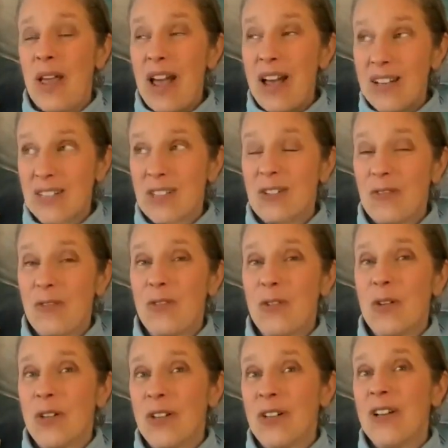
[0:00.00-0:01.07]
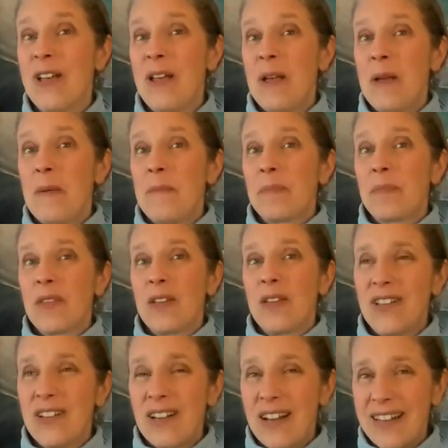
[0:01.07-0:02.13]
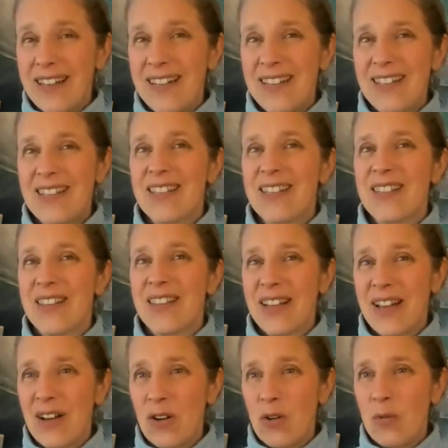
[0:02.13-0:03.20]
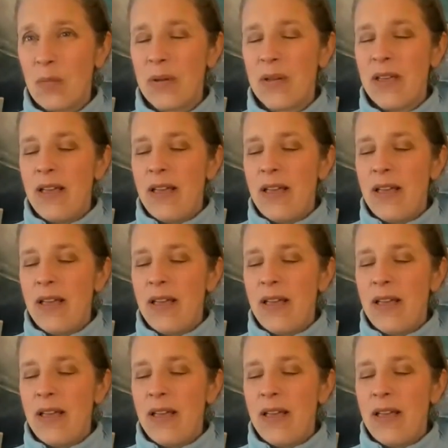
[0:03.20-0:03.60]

ask for the guidance, the help,